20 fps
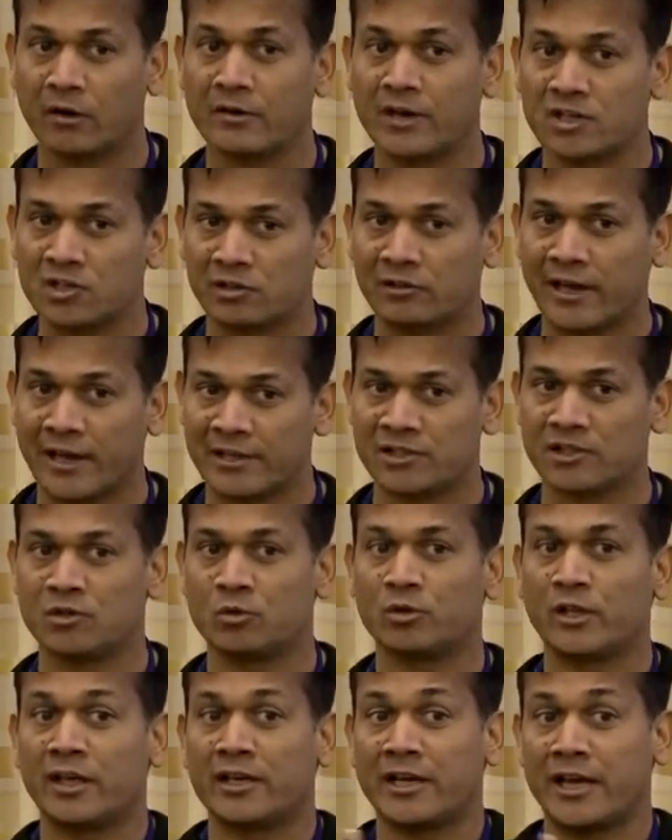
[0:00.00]
or digital
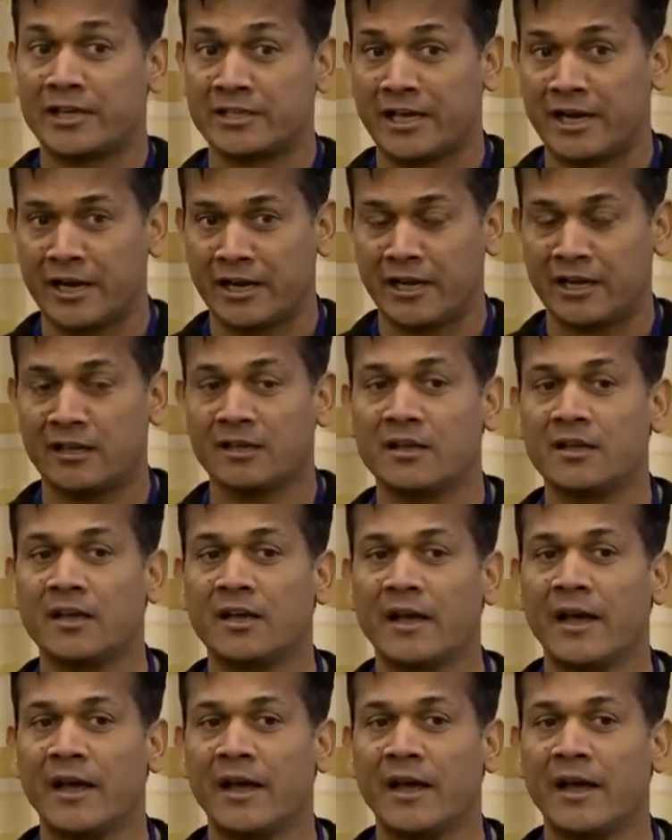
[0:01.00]
asset to their identity,